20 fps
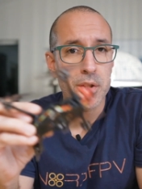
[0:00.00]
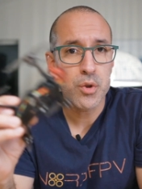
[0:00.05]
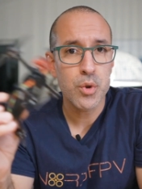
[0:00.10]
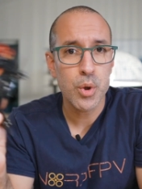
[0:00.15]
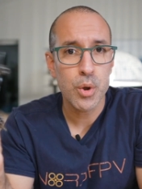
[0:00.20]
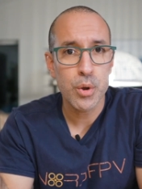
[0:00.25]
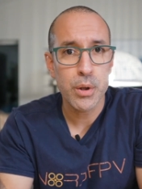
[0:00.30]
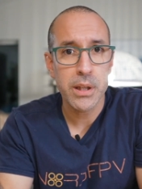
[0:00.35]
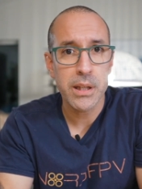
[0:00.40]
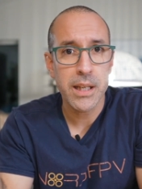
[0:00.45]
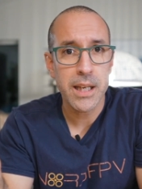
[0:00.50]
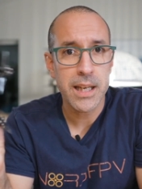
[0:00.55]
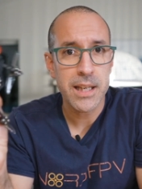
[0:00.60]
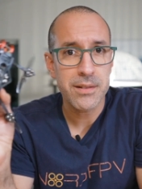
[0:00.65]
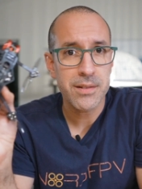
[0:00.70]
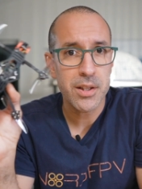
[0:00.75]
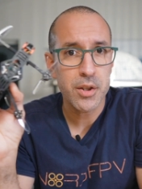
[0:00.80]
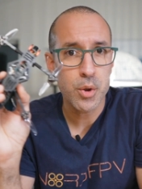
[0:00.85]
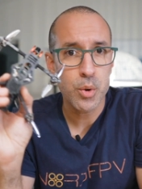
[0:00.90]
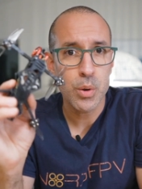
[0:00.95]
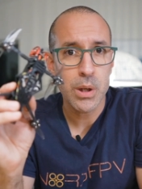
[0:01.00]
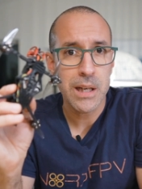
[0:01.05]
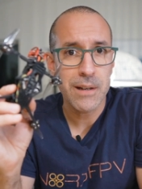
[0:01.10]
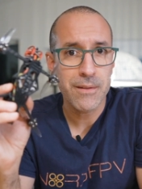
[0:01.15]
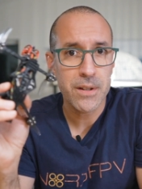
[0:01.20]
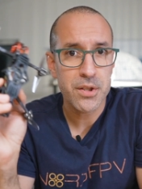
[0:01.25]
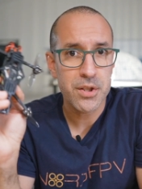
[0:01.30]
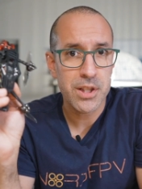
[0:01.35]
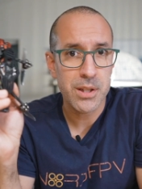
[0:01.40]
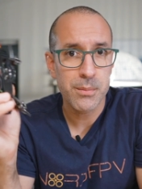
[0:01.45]
so in case that you
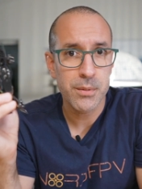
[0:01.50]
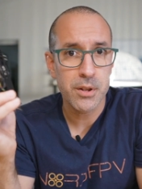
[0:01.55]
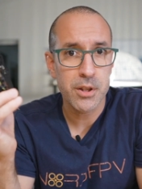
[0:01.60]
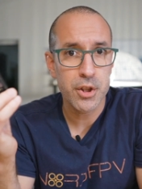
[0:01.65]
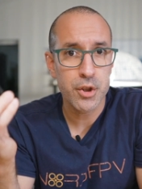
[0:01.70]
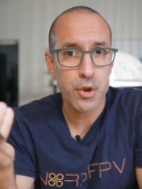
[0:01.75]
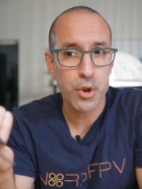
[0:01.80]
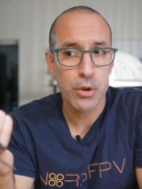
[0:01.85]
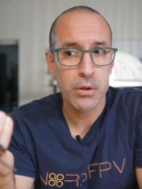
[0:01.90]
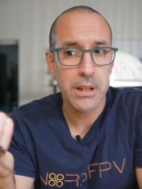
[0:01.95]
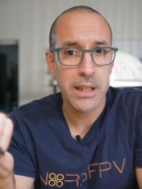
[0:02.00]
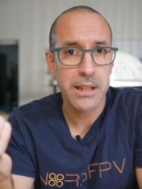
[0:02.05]
have a similar drone